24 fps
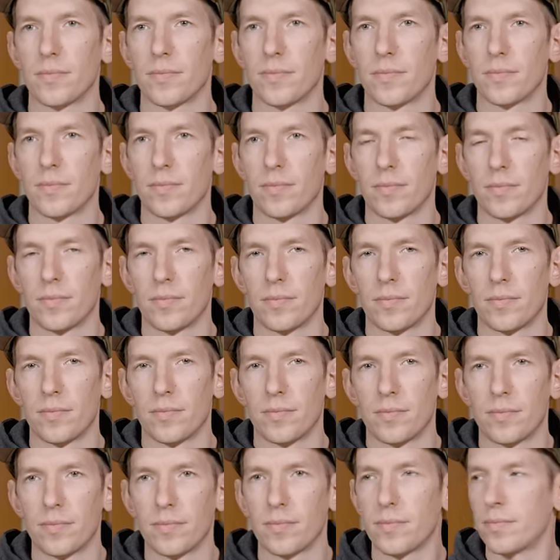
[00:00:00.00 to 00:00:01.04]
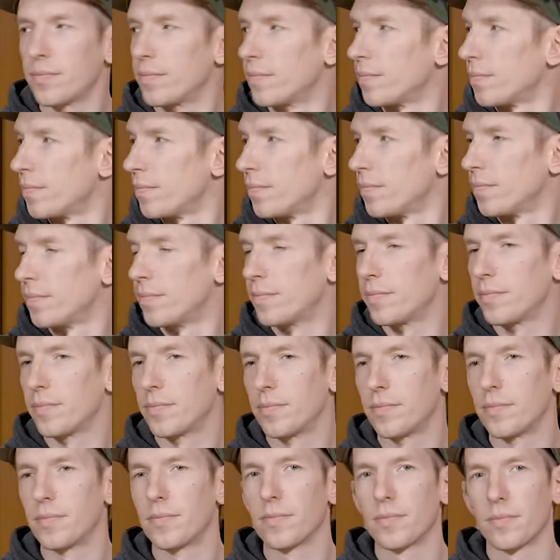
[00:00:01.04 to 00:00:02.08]

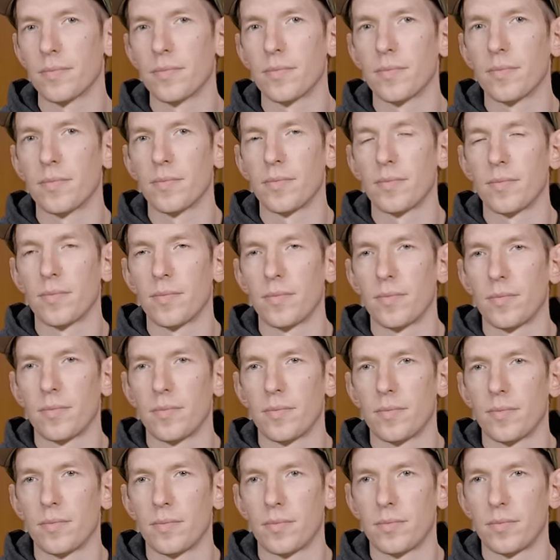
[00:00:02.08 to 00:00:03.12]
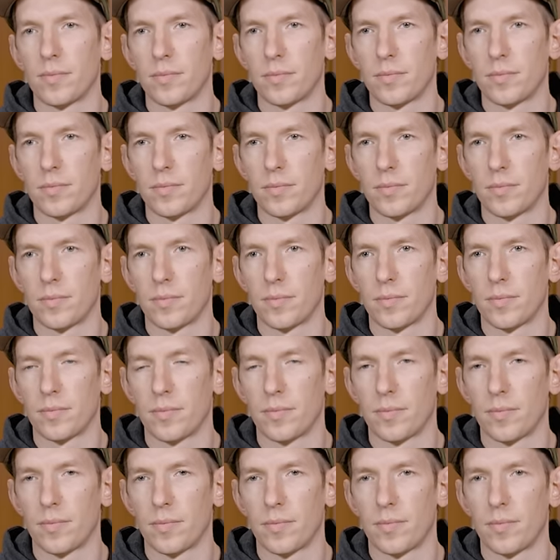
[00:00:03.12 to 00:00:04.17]

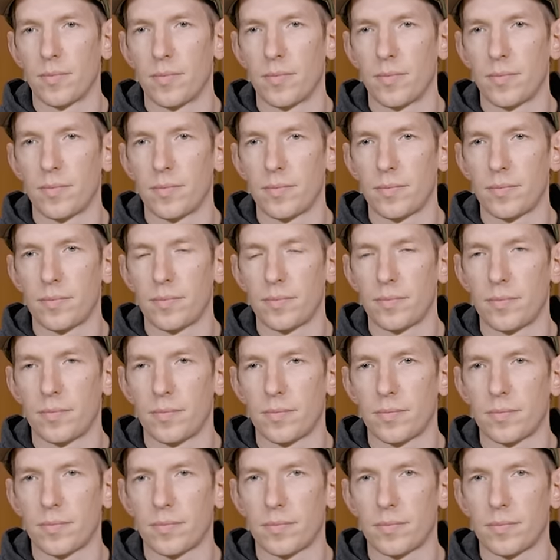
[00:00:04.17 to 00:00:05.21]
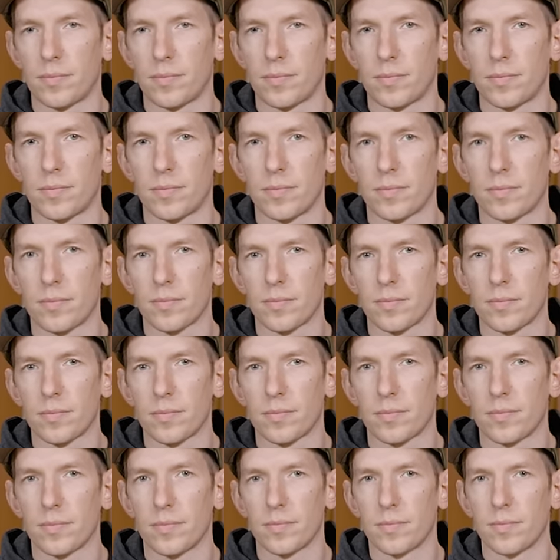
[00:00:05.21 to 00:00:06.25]

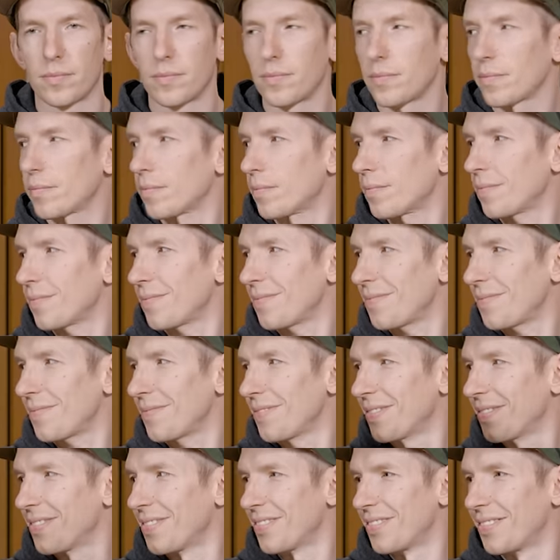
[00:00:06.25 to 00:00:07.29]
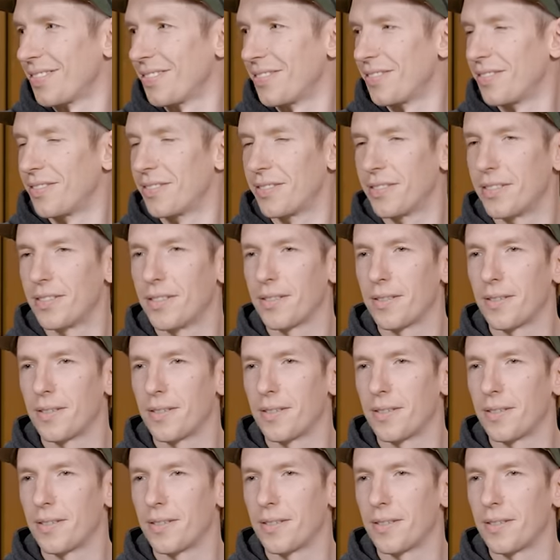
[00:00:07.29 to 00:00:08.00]
No words are spoken by the person on screen.